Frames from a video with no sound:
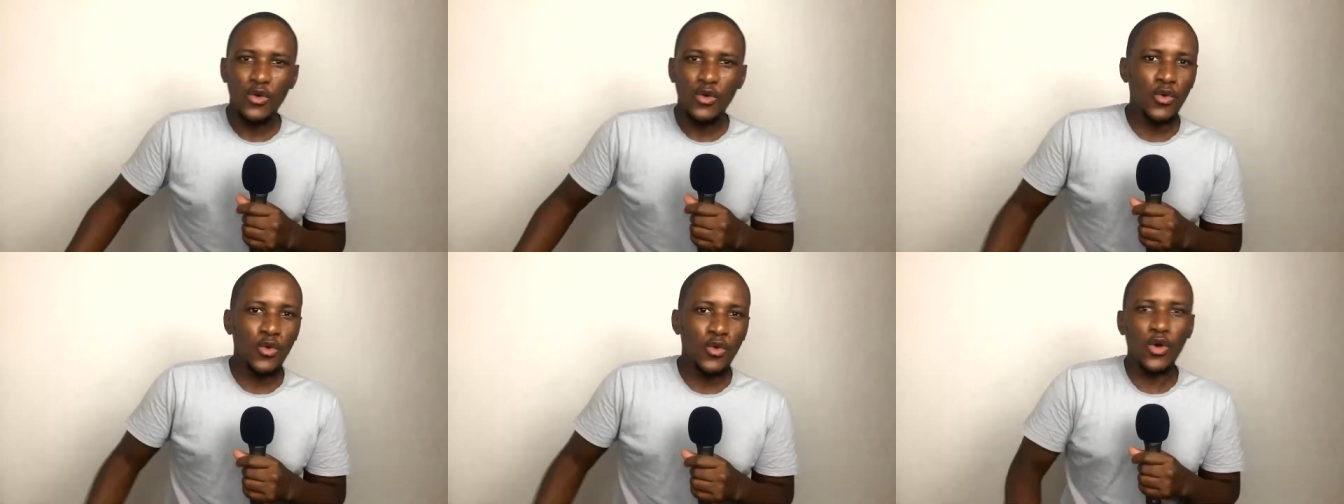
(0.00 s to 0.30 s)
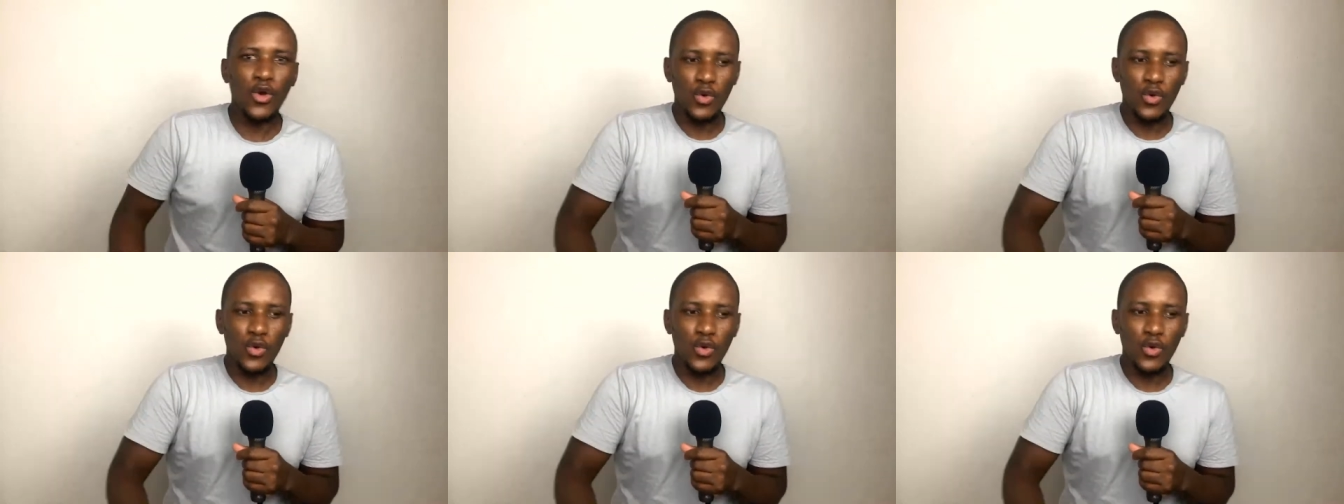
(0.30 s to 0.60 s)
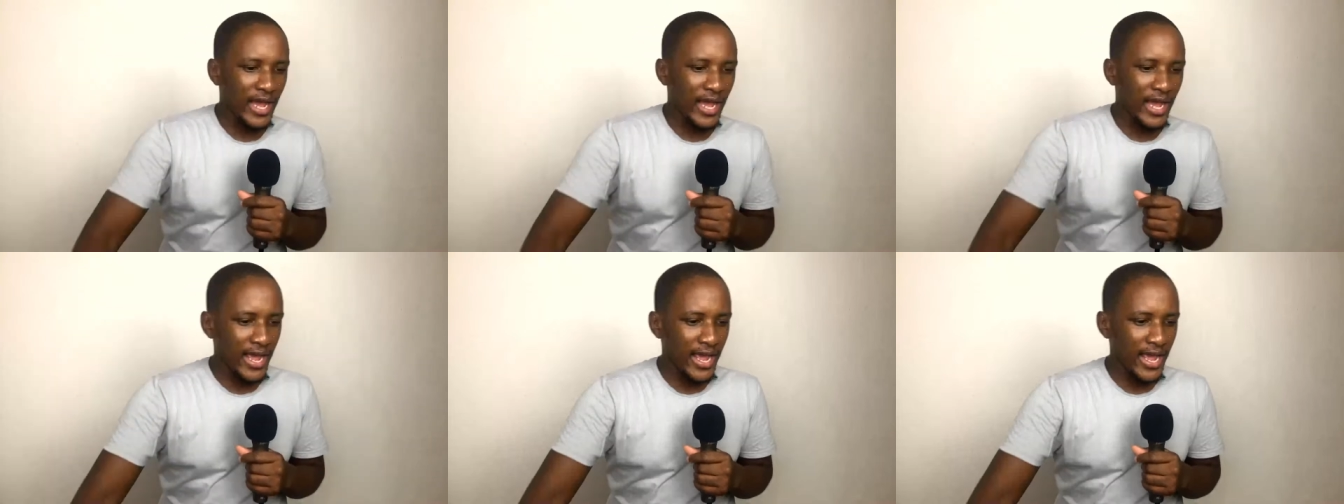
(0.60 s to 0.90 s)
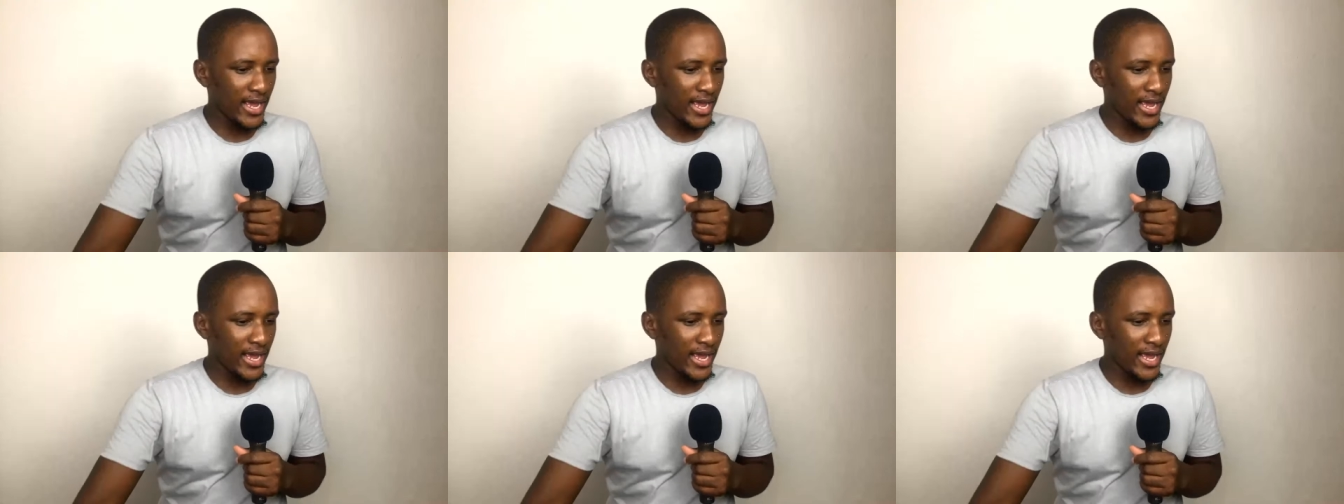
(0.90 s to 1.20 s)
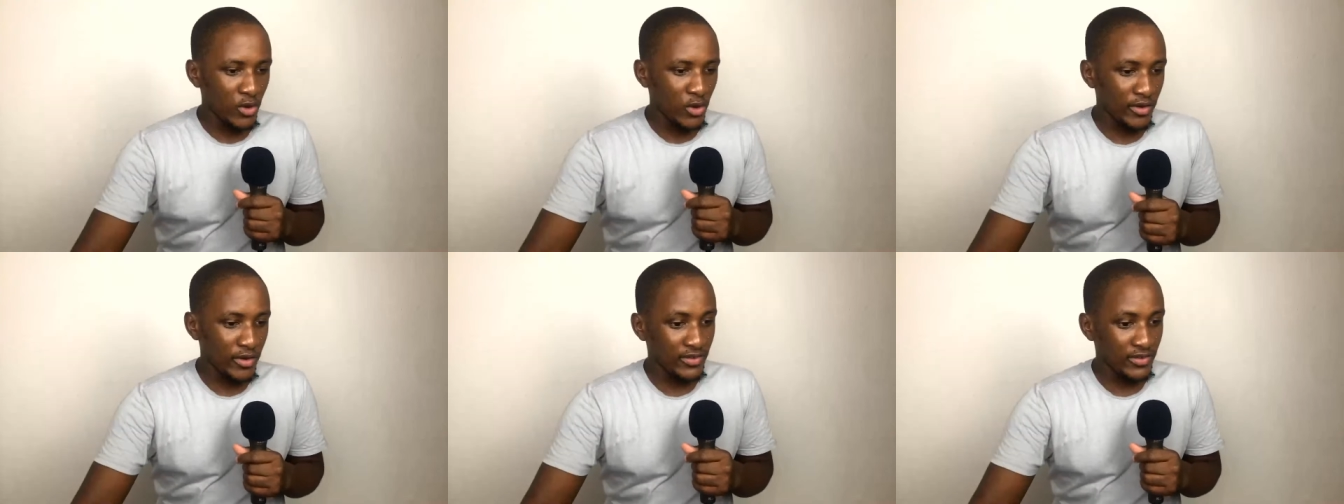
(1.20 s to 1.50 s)
Cole Naye, I'm
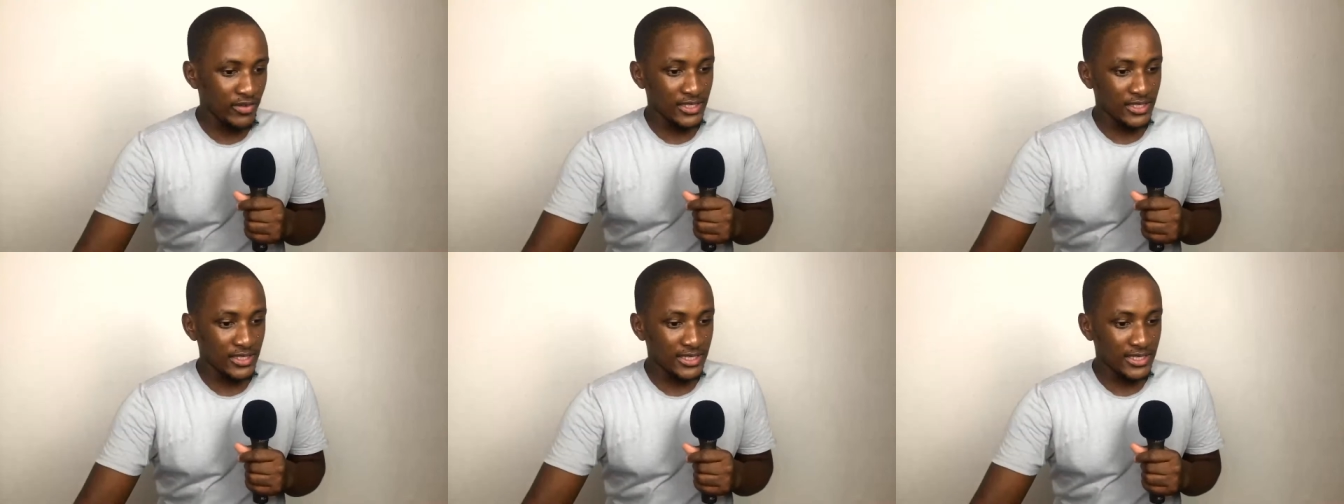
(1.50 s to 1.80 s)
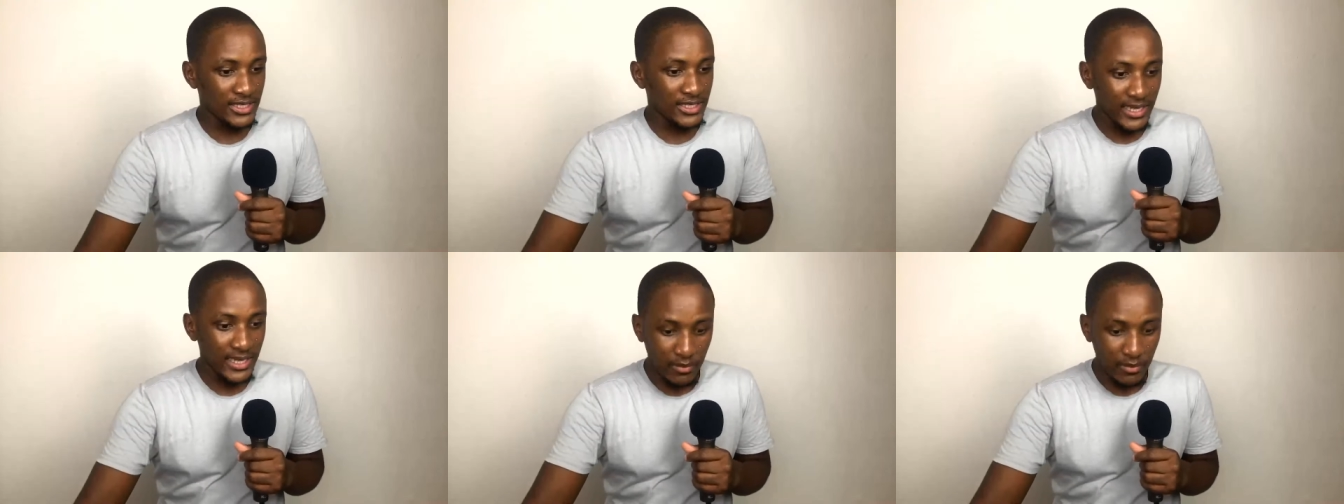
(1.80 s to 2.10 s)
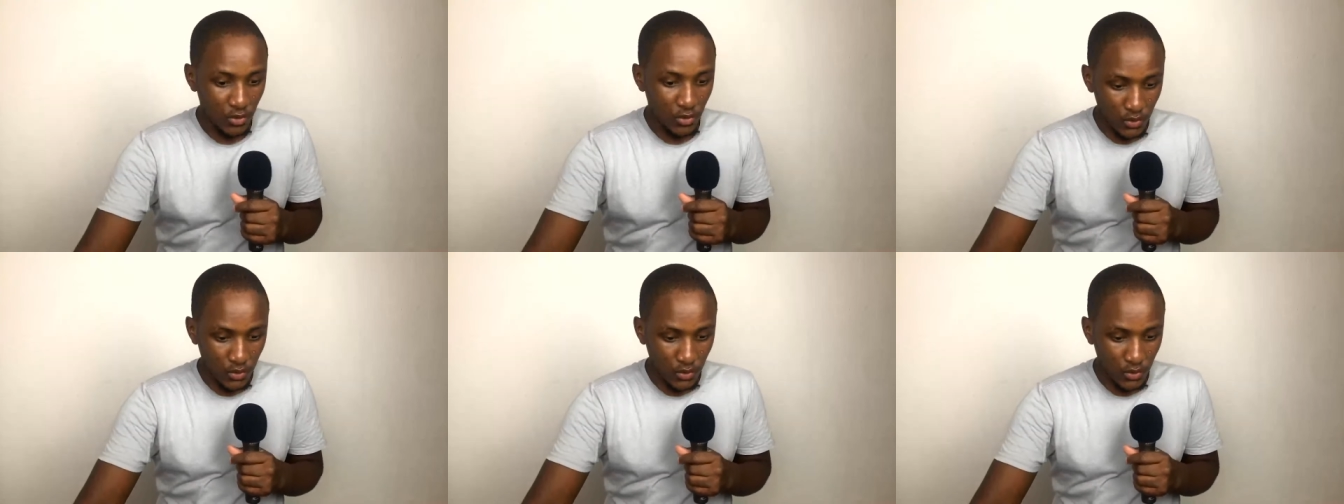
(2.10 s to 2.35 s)
not even seeing him